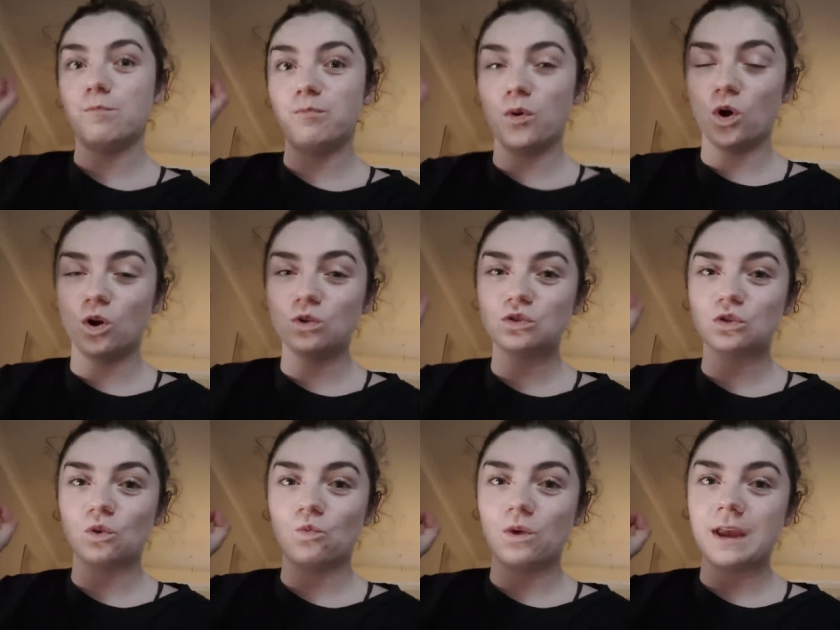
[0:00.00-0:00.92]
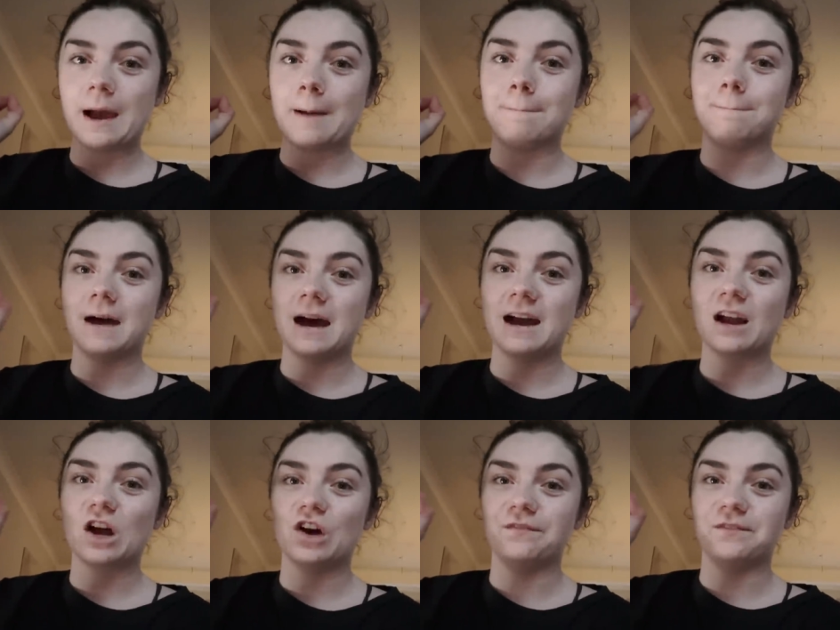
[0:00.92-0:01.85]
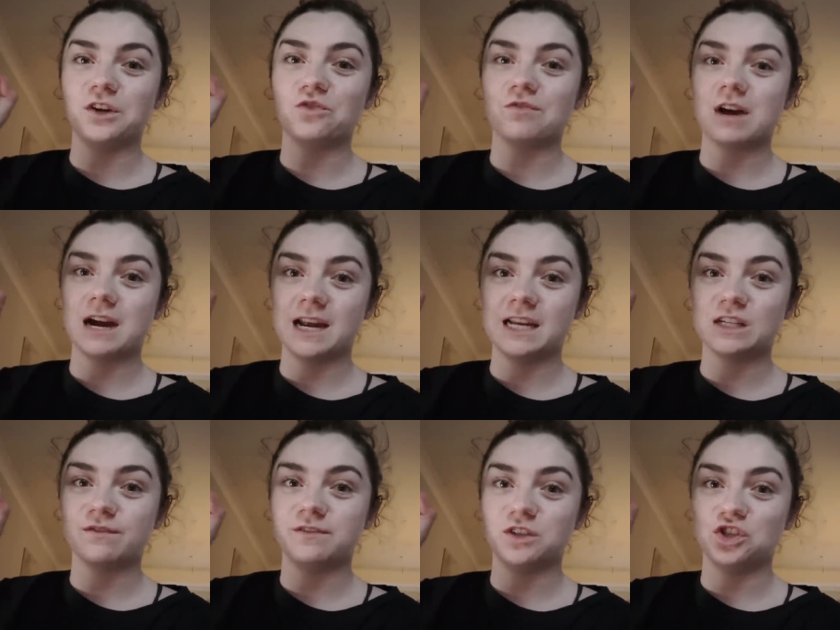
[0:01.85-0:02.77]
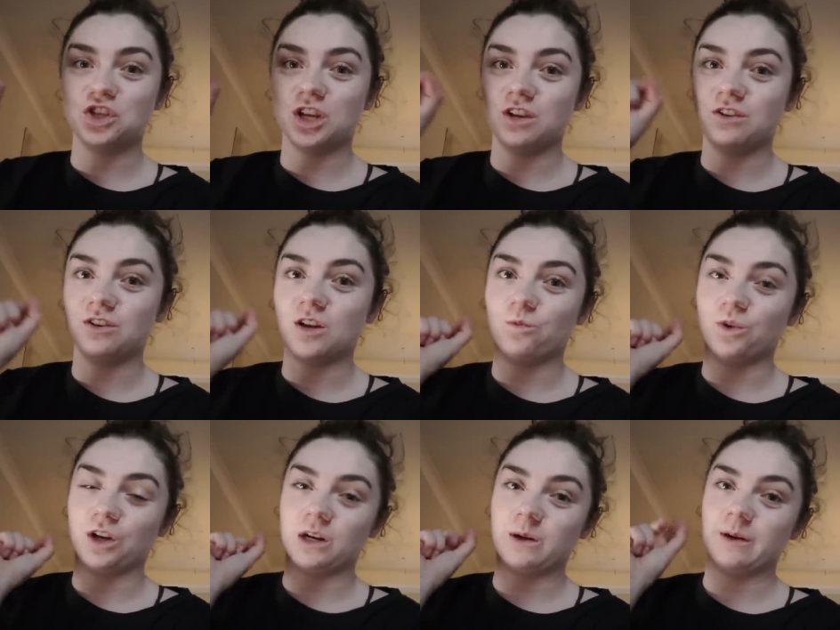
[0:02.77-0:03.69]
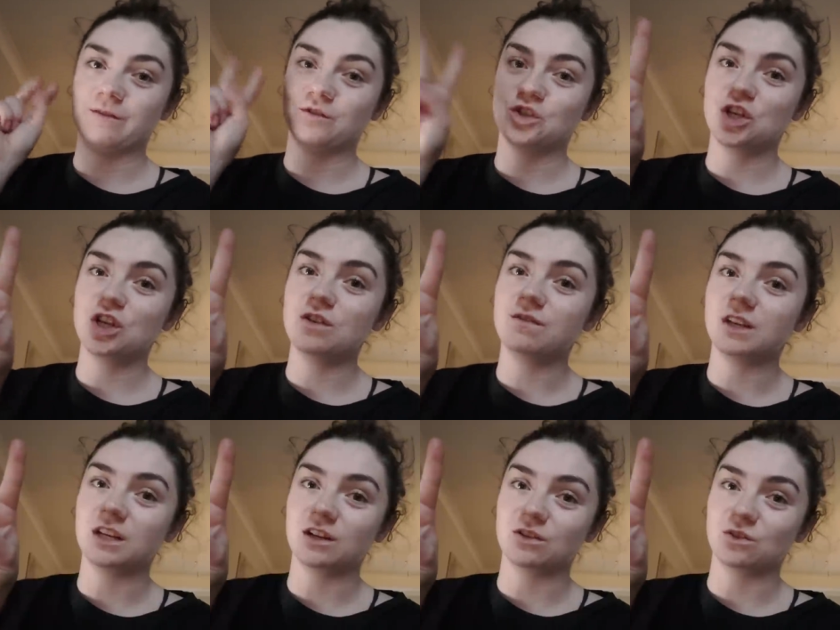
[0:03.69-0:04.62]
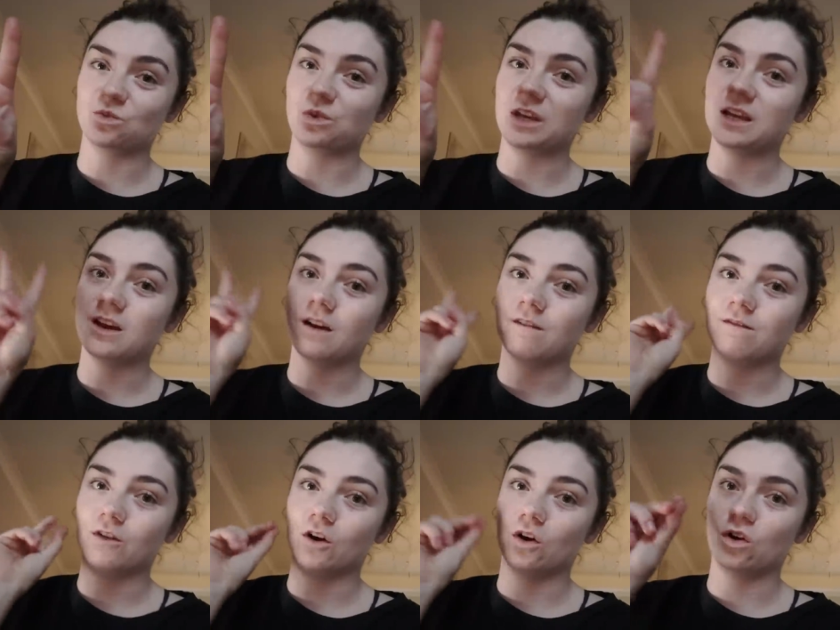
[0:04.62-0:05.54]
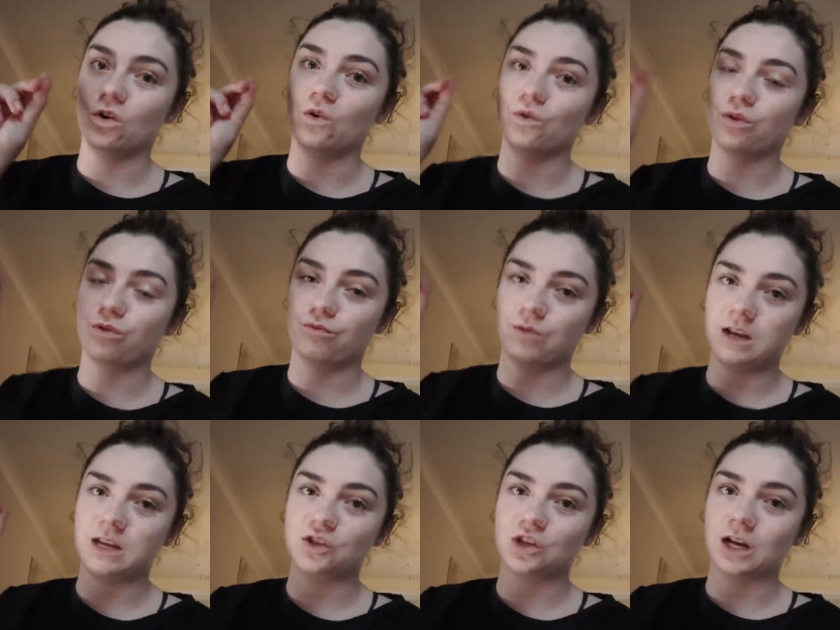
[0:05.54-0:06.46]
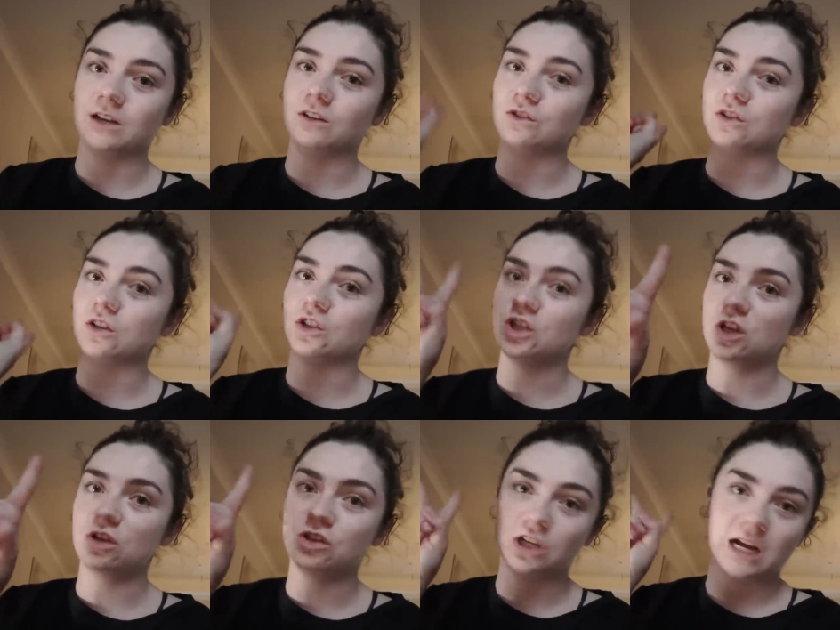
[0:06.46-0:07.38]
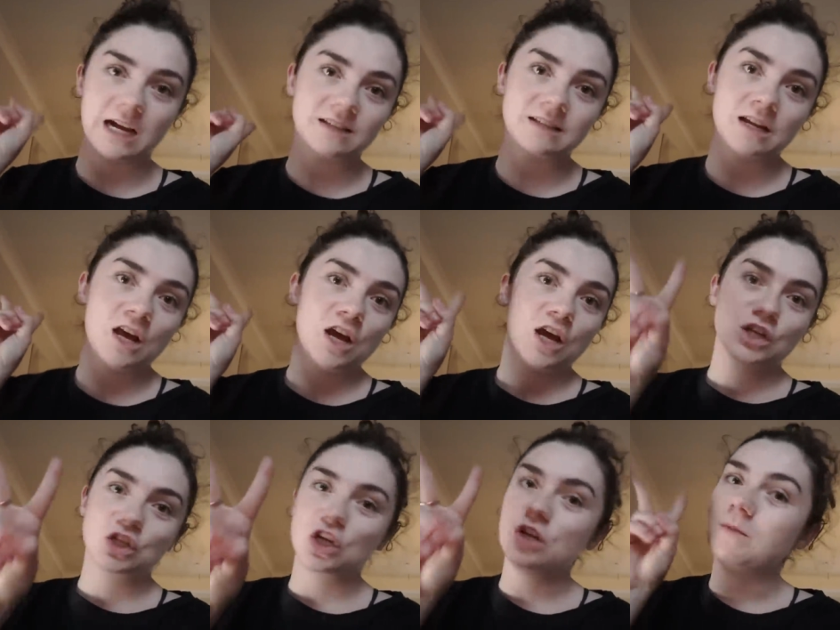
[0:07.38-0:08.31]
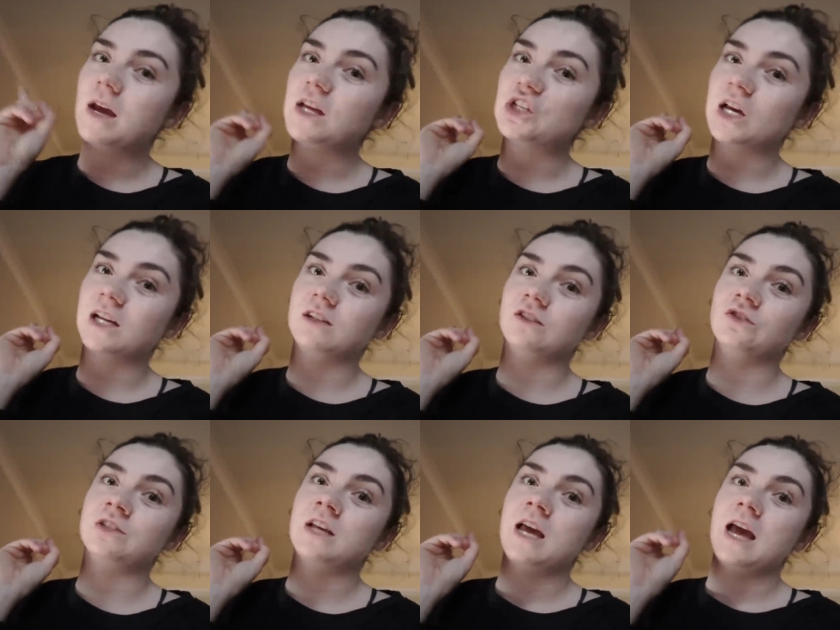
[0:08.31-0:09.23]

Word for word: but we are back on the grind for June and we're going to have two videos a week for all three channels. So two chats, two main channels